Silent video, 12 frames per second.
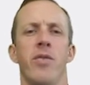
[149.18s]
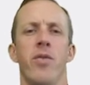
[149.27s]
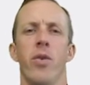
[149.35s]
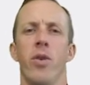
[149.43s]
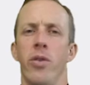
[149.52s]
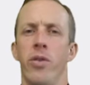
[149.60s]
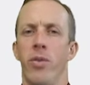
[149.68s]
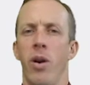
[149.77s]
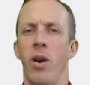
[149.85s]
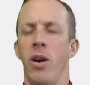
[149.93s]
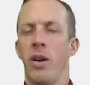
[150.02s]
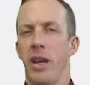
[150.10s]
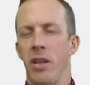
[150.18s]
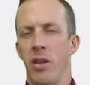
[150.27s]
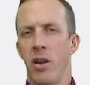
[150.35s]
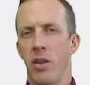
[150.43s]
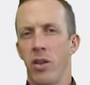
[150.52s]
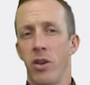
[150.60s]
for the wrong and
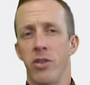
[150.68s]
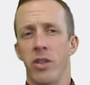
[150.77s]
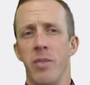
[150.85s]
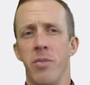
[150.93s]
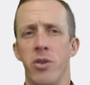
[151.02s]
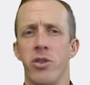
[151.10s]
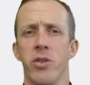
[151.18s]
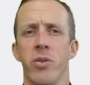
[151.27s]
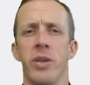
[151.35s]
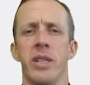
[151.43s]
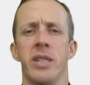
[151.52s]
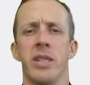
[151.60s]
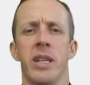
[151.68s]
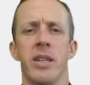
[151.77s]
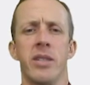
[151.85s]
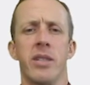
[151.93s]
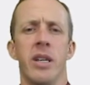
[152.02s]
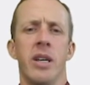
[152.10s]
largely emotional
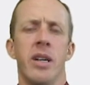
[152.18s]
reasonings.